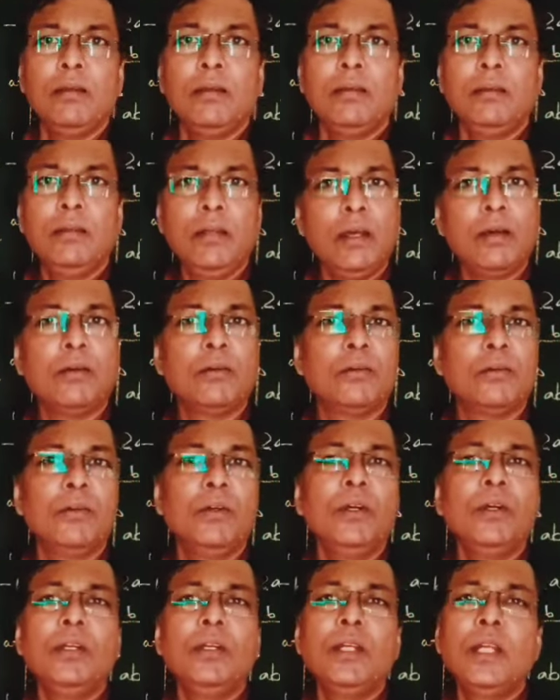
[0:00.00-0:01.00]

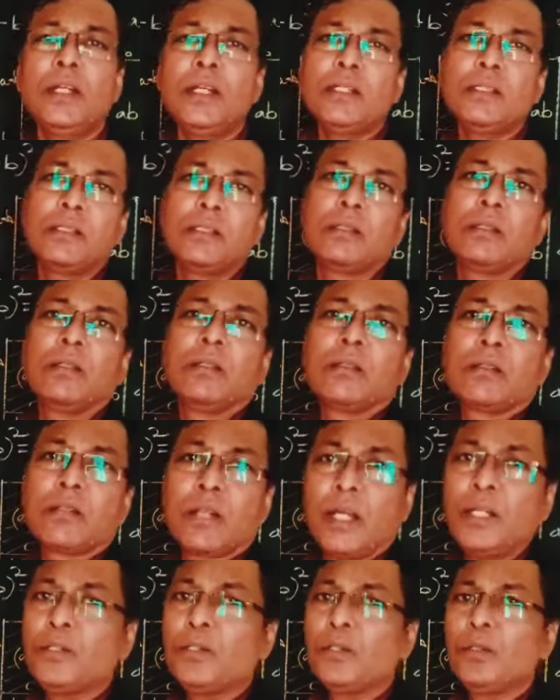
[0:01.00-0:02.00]
Now, let us
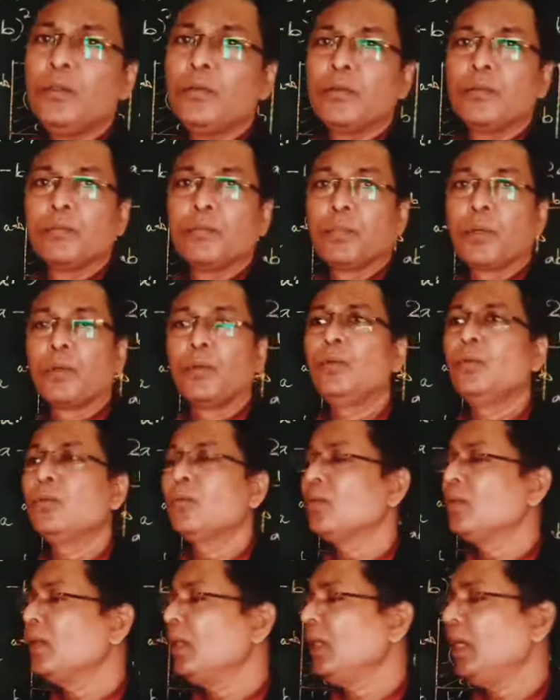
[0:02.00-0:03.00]
try to prove
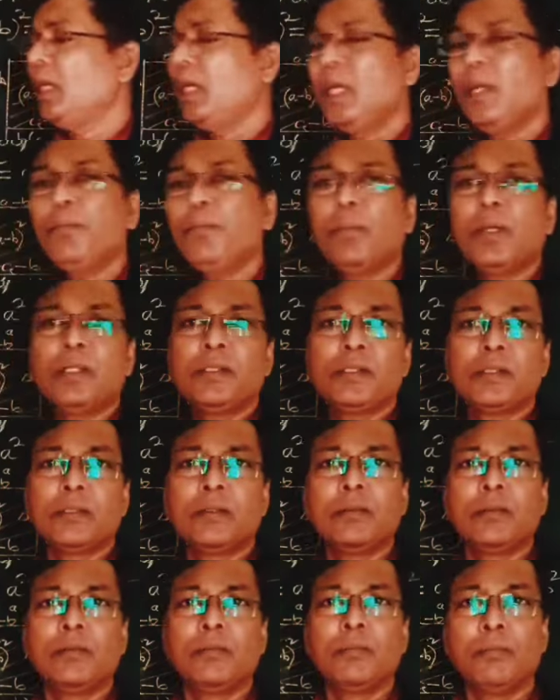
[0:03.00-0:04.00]
a plus
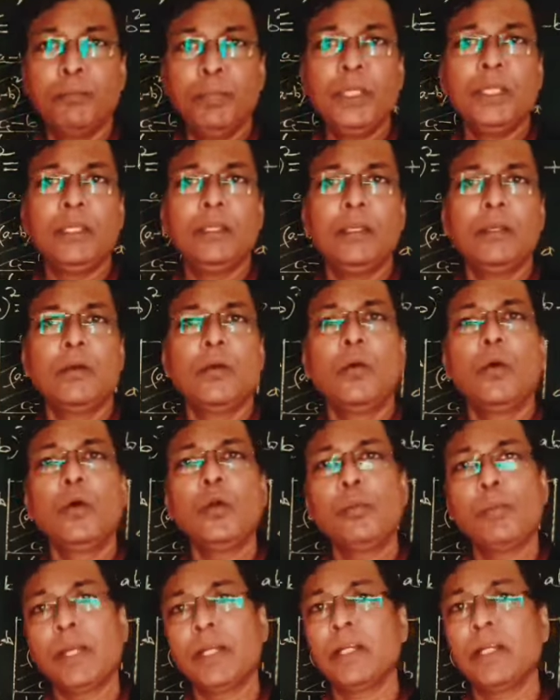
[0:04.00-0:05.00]
b whole
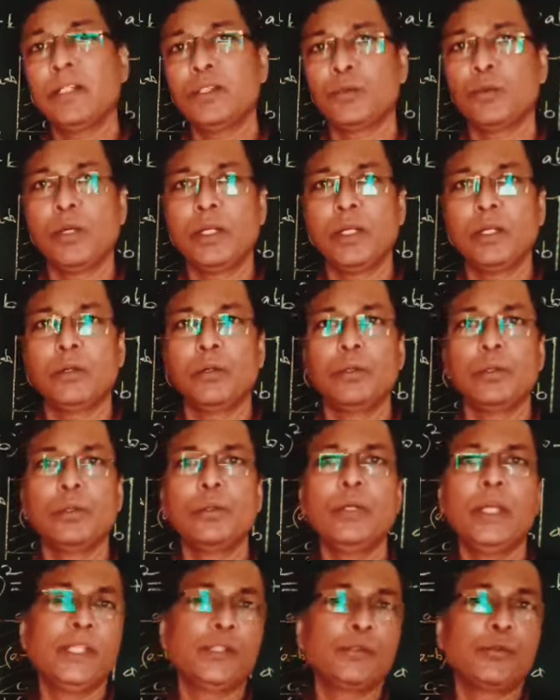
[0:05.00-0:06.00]
bracket square equal
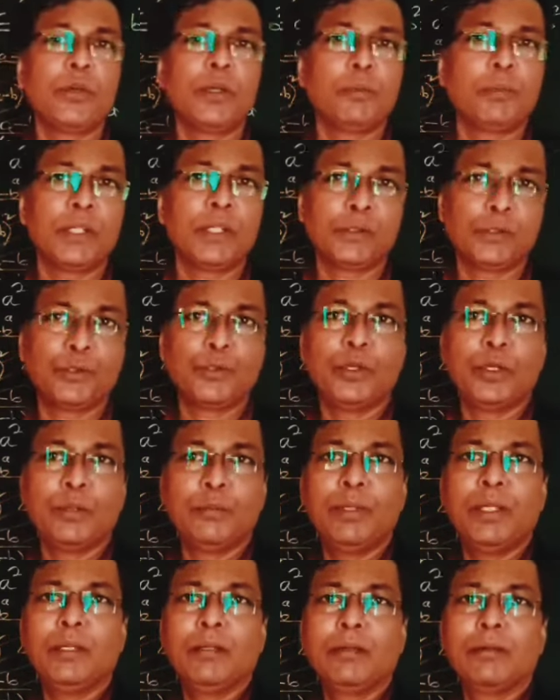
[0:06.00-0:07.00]
to a square plus
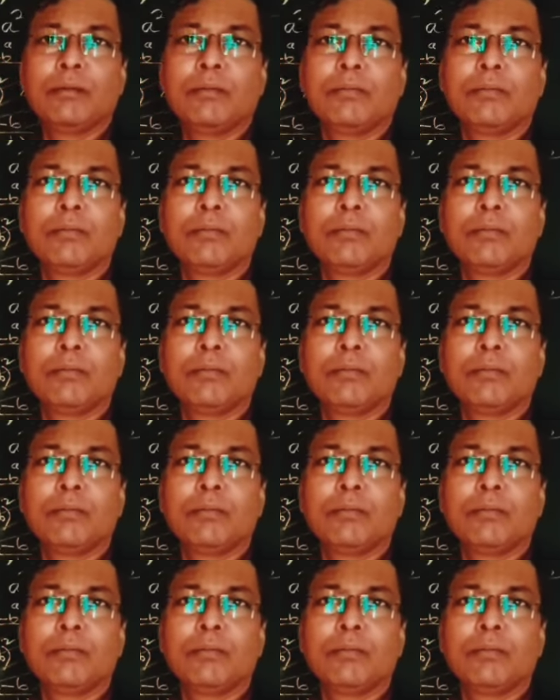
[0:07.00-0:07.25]
2ab